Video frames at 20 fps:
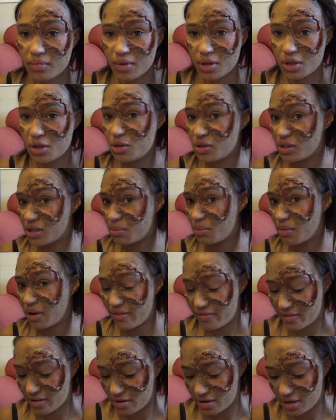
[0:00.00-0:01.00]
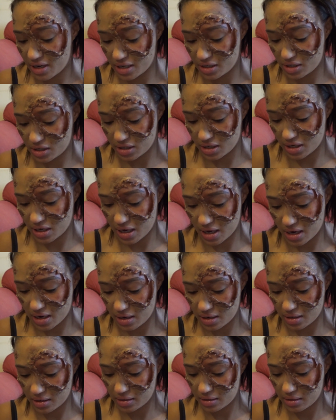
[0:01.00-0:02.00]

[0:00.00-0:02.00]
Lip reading: using my foundation again.